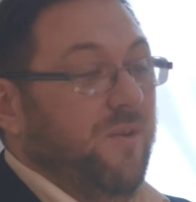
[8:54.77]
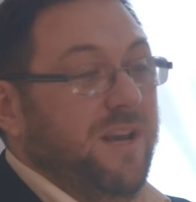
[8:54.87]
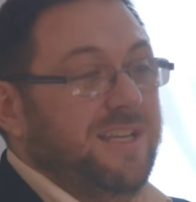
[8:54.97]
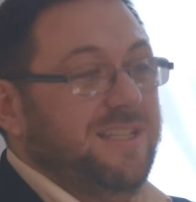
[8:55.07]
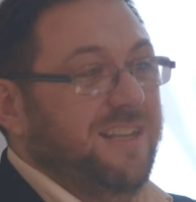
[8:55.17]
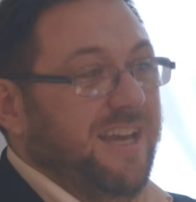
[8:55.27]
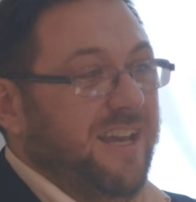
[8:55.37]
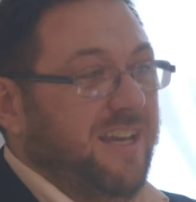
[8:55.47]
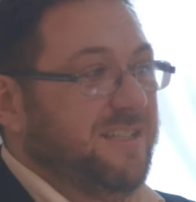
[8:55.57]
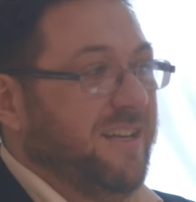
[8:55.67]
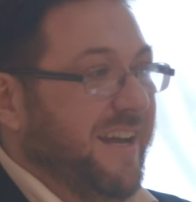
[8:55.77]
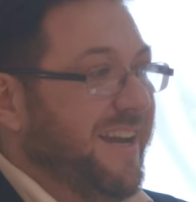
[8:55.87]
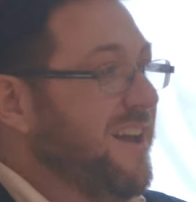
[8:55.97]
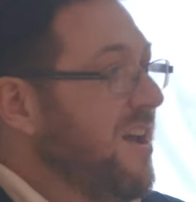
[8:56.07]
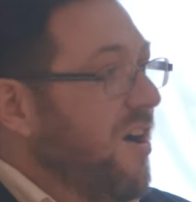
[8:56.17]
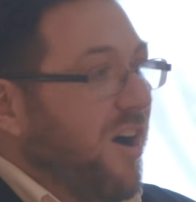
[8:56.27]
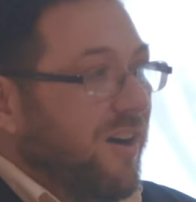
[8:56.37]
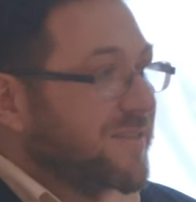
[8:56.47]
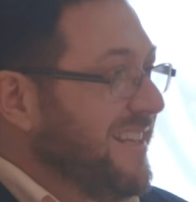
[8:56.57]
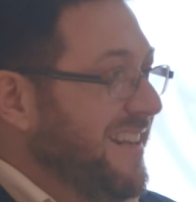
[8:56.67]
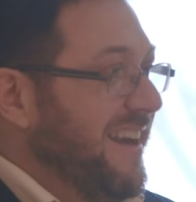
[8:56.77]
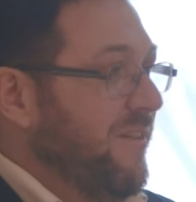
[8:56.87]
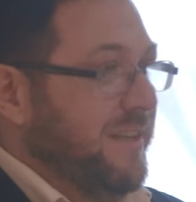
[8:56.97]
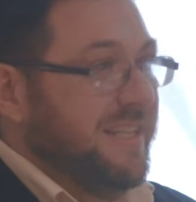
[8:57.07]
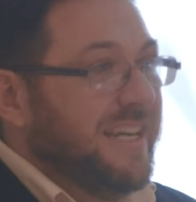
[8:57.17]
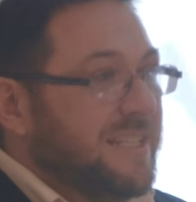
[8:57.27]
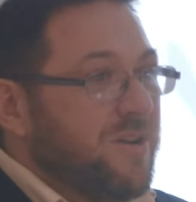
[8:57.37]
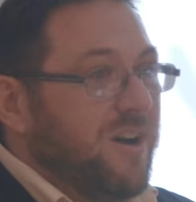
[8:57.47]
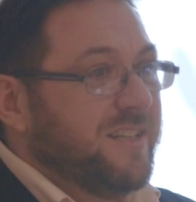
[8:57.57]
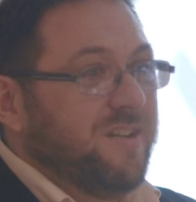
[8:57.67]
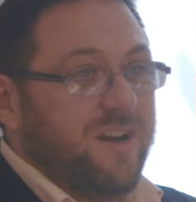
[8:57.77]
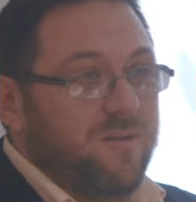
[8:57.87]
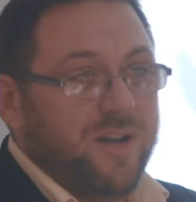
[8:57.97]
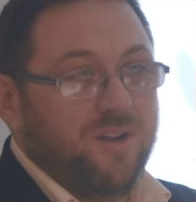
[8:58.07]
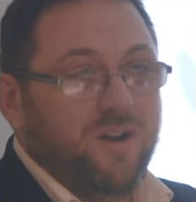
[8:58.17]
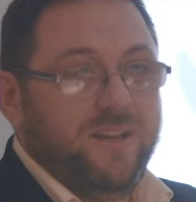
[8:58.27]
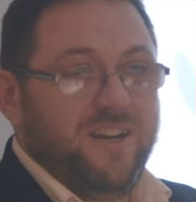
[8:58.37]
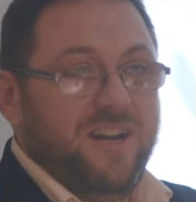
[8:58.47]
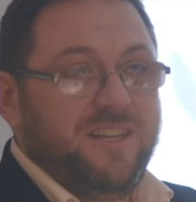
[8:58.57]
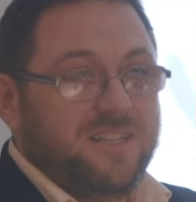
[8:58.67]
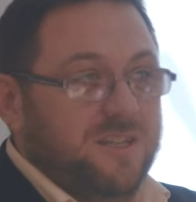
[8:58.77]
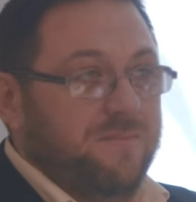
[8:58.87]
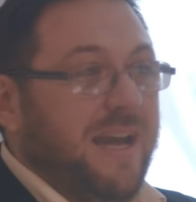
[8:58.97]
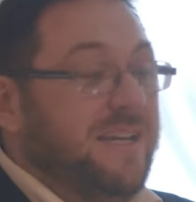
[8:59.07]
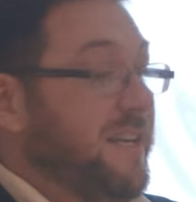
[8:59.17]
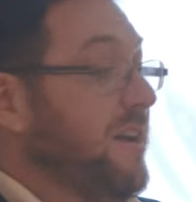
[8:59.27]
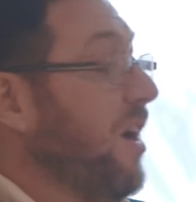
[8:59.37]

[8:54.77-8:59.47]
When he said that yesterday, I'm sitting there with tears in my eyes going, oh my God, you know, this is amazing.